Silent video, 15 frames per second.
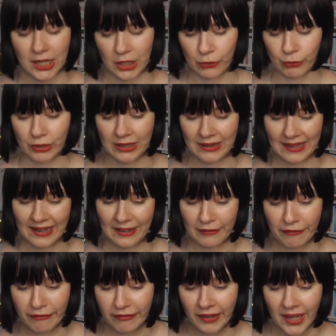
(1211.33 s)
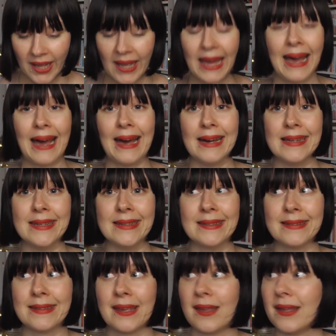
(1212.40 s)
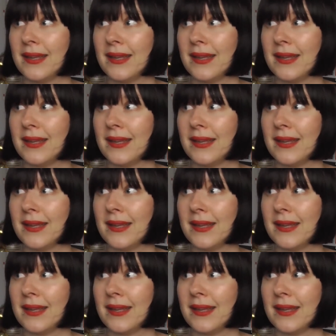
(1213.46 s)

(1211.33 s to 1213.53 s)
in real life. And